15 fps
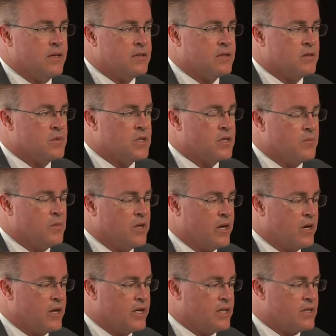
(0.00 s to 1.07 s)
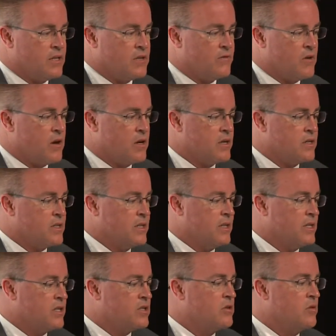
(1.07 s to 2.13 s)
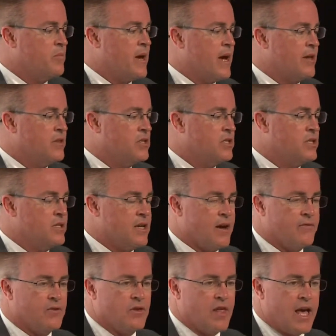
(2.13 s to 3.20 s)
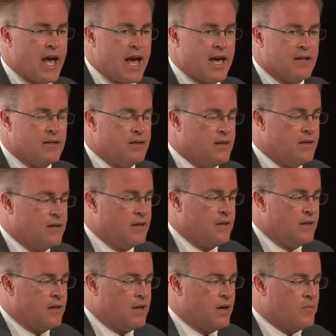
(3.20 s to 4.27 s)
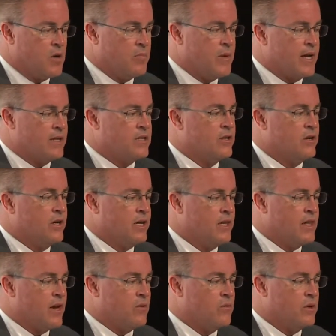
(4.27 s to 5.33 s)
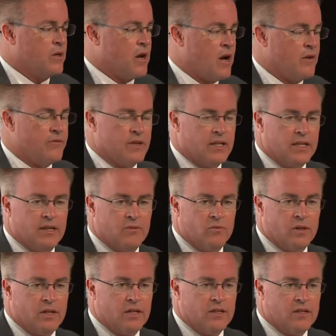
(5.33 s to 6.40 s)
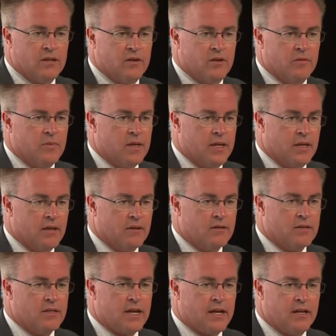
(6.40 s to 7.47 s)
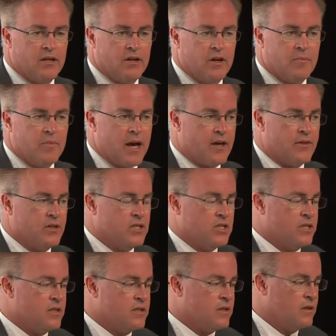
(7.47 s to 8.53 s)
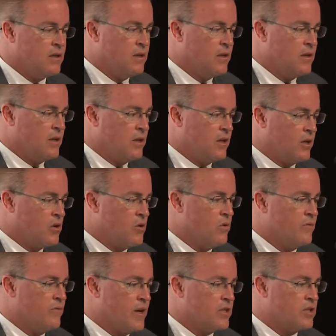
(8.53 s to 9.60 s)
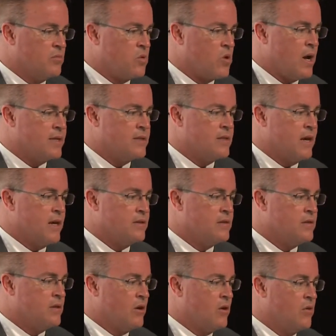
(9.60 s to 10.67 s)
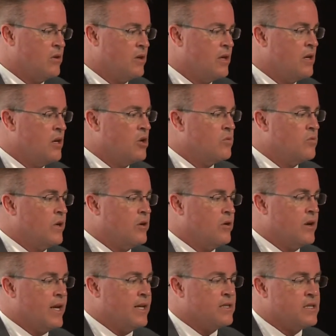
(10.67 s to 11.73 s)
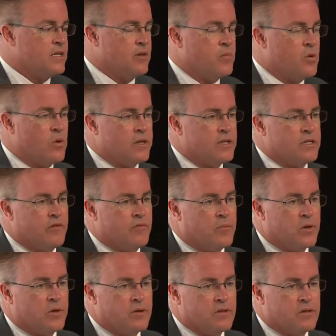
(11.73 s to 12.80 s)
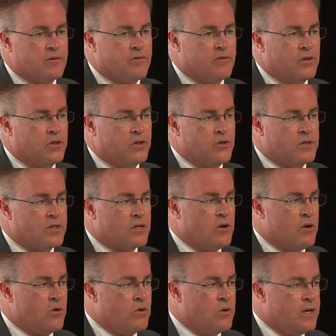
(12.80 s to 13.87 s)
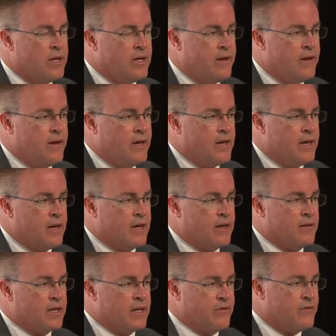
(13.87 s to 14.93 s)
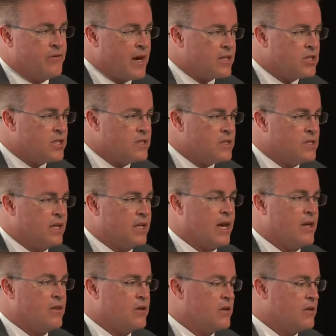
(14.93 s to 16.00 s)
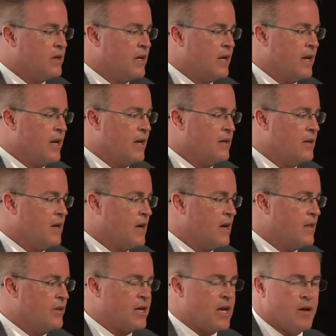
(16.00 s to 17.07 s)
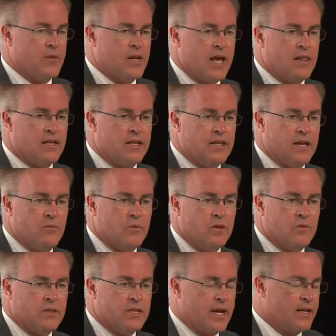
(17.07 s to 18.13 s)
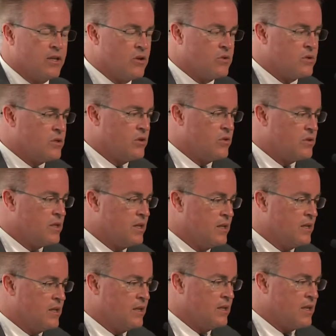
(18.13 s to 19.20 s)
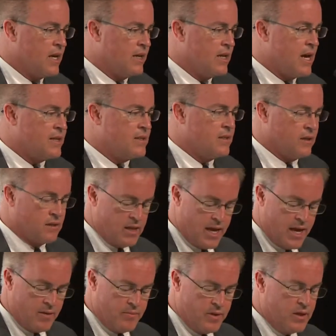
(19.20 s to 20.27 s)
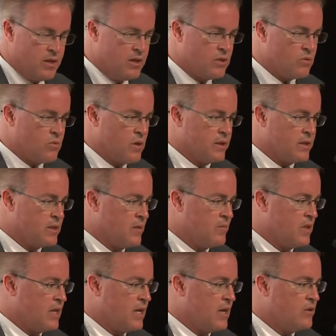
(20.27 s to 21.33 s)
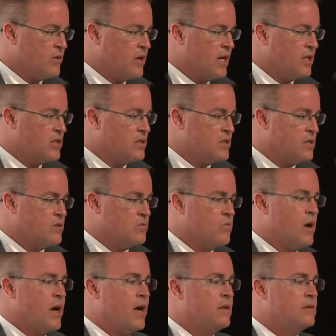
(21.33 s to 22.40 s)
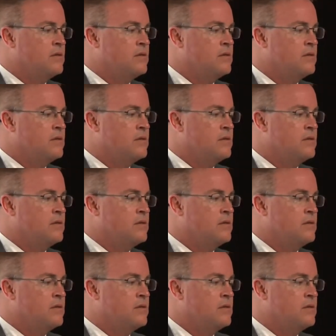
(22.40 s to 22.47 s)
some similarities as far as the additional pathogens after that are bacteria that we often again would consider to be secondary pathogens in a co-infection process. So reiterates the importance of PRRS and flu as co-infections together and the commonality that we would diagnose those at the diagnostic lab as well as some of the other agents as well.